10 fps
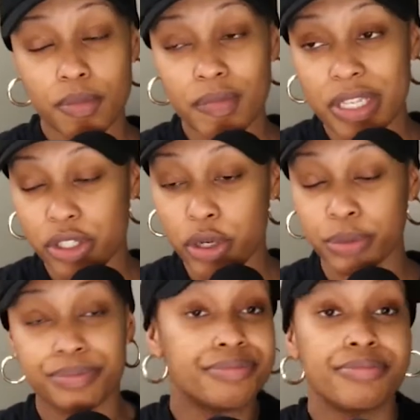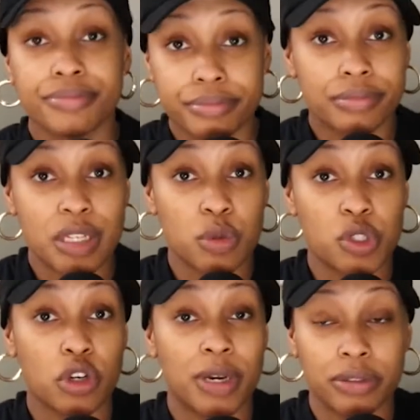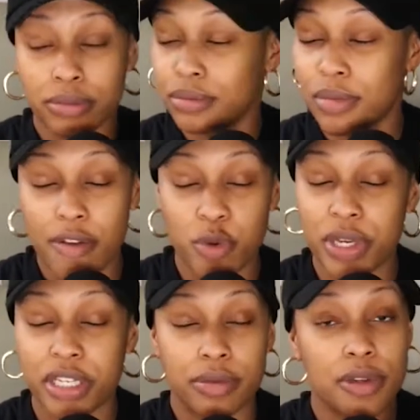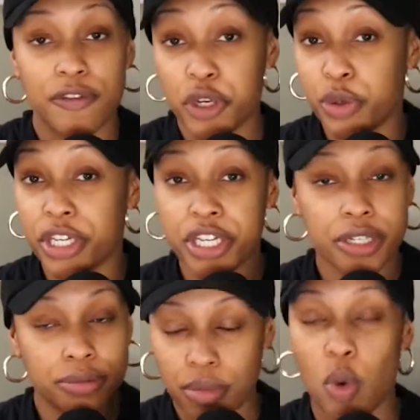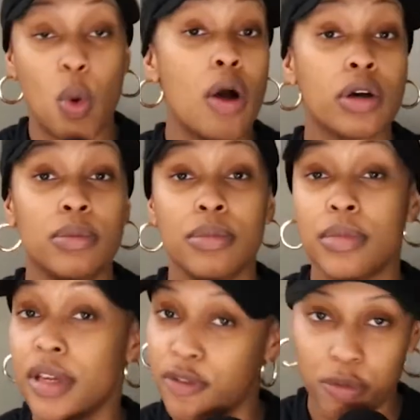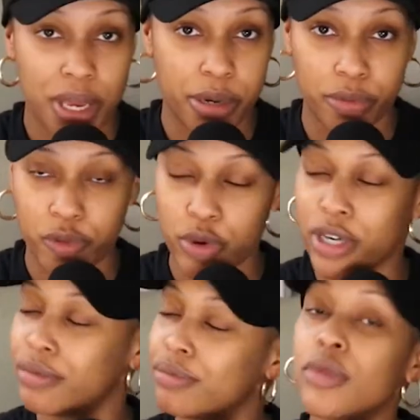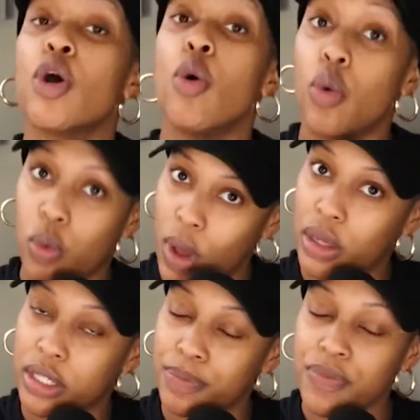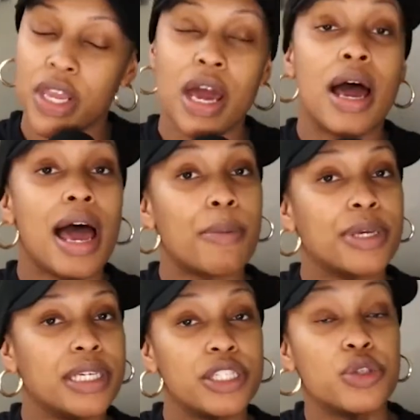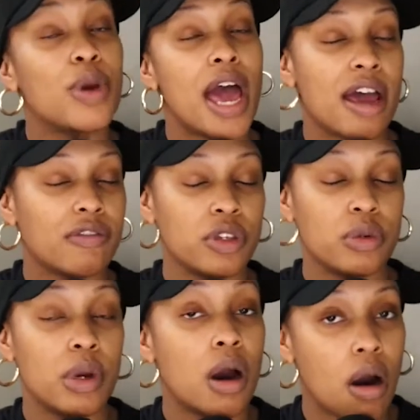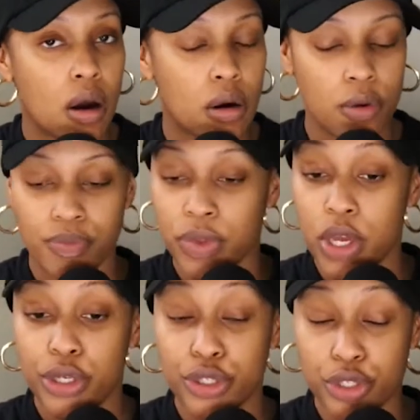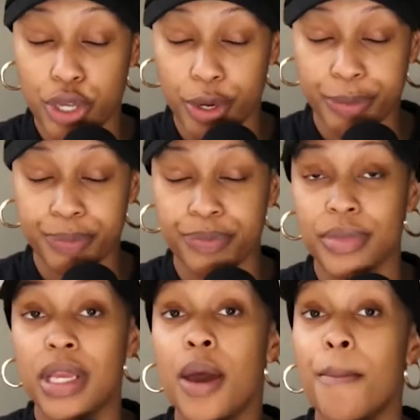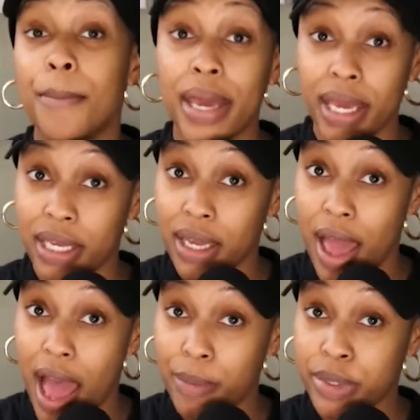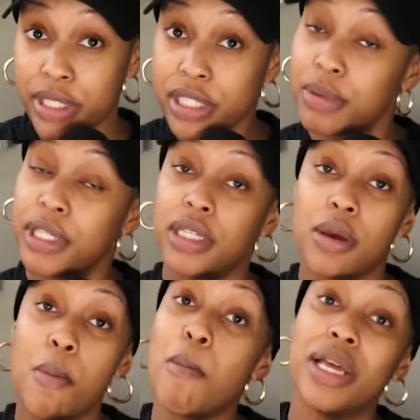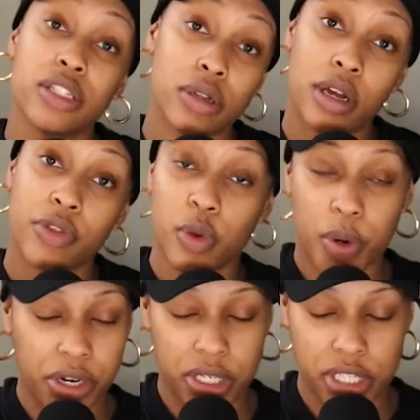So, that's what we talk about every week. If you're new here, welcome. If you've been here before, welcome. Happy to have you all. So, May happens to be Mental Health Awareness